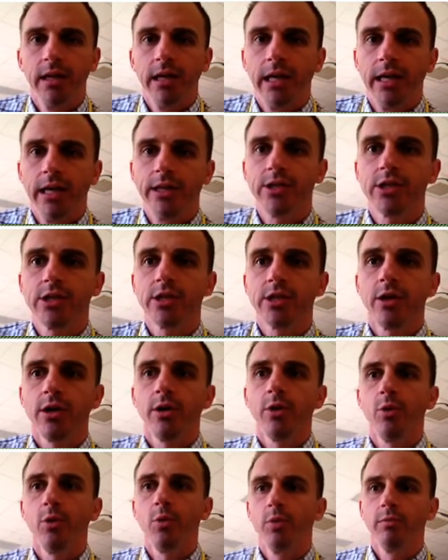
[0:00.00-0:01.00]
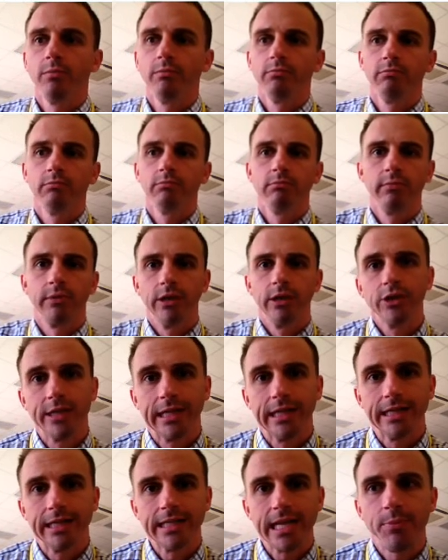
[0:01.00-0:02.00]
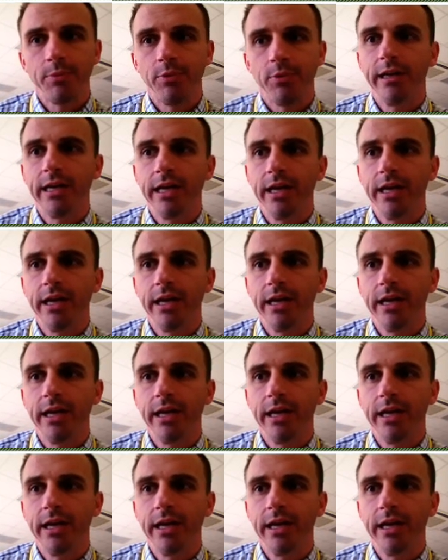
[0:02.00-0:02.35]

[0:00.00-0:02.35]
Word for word: And so, here's an example.